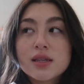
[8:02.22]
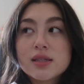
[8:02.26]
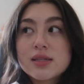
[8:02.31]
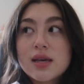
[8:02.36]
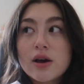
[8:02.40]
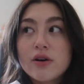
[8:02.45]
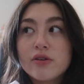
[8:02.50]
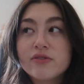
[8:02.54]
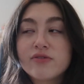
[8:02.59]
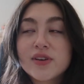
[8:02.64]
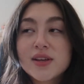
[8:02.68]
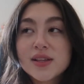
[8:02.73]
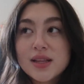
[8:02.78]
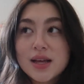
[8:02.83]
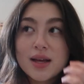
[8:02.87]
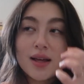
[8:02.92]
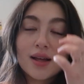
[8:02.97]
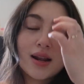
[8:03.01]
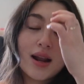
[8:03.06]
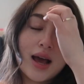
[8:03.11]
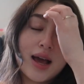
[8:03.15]
this outfit
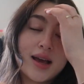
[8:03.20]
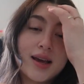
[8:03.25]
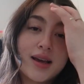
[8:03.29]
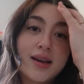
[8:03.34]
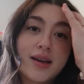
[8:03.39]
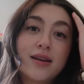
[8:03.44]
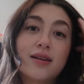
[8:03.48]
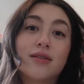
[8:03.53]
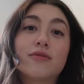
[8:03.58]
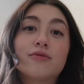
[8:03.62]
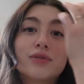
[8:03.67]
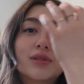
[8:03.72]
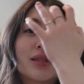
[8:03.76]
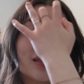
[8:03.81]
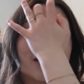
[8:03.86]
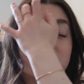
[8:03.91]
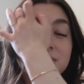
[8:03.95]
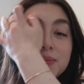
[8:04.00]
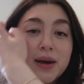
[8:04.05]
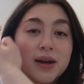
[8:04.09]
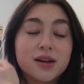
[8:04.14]
that I was
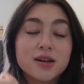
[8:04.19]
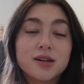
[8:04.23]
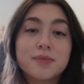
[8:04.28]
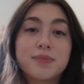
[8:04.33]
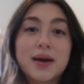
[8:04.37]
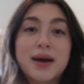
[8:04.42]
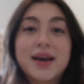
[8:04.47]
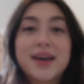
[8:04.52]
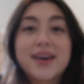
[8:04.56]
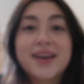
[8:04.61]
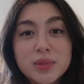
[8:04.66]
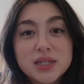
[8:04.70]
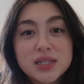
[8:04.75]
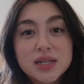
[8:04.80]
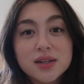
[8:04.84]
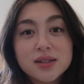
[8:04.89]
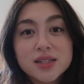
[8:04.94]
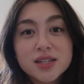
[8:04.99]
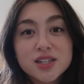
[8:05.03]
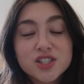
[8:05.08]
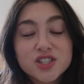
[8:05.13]
inspired by
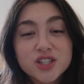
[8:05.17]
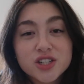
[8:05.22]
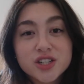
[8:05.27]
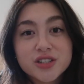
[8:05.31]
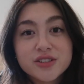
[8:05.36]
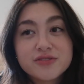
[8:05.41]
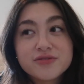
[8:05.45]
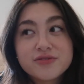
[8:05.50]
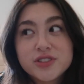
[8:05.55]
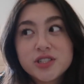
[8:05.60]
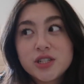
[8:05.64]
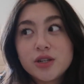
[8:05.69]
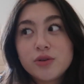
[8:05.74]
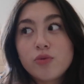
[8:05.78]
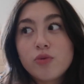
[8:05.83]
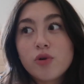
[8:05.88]
Matilda Djerf. She